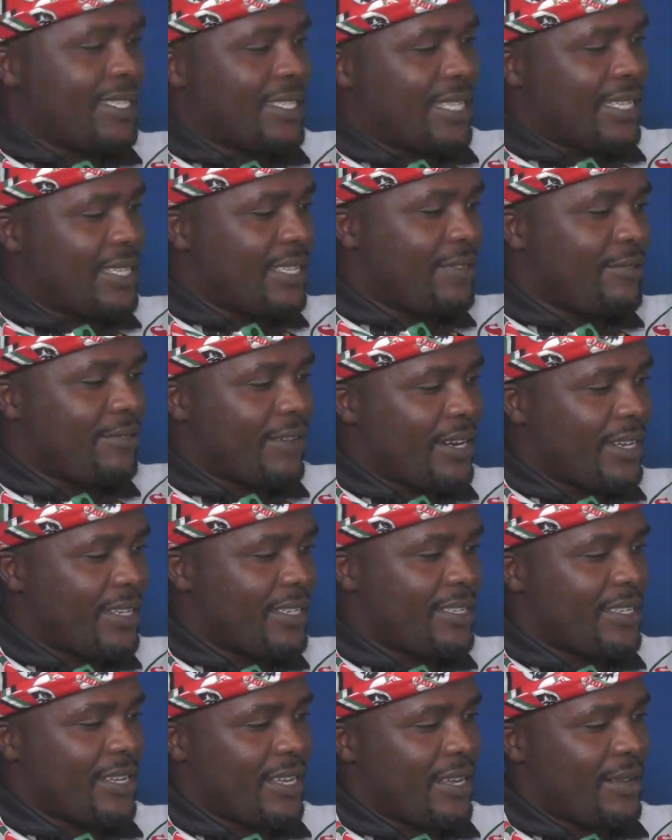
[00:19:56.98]
is the
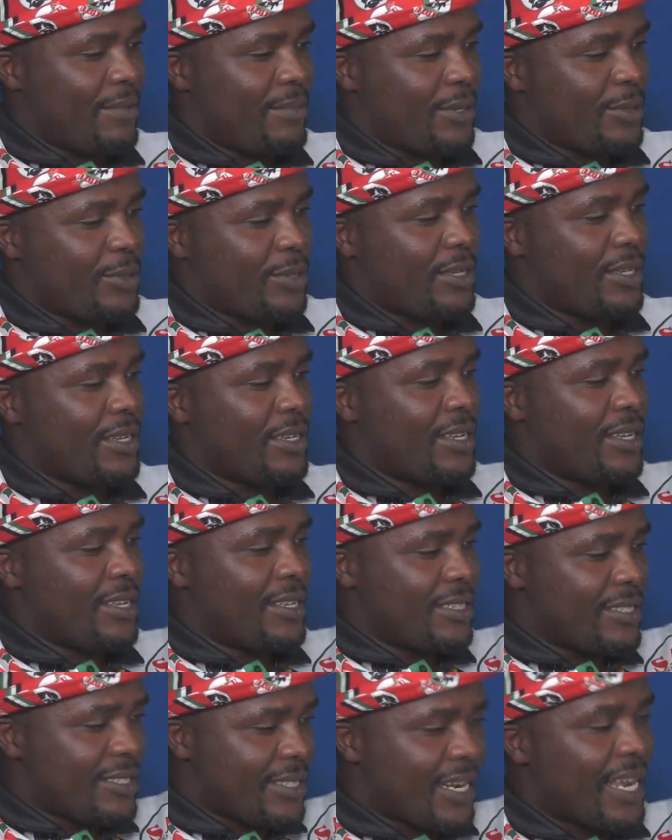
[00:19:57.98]
difference between
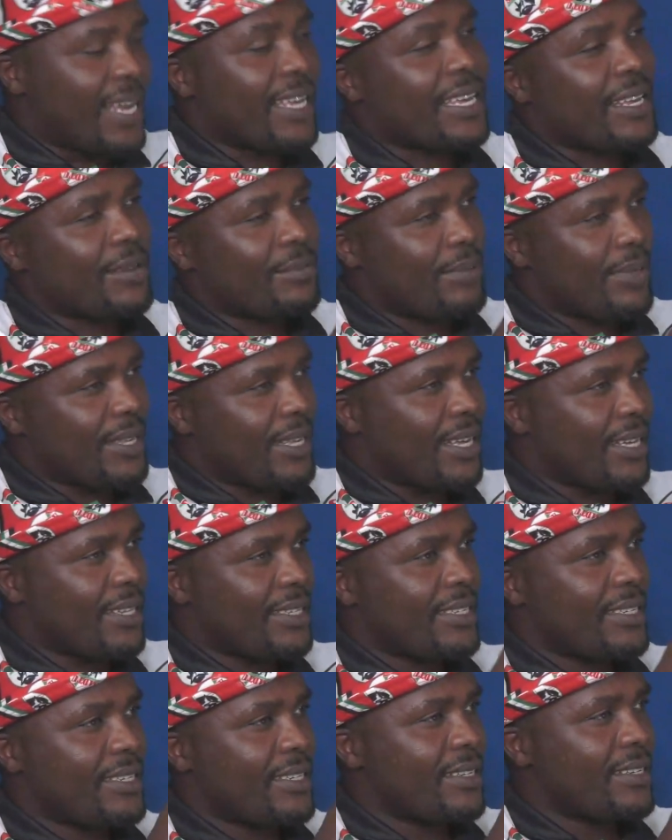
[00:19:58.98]
strike and picket?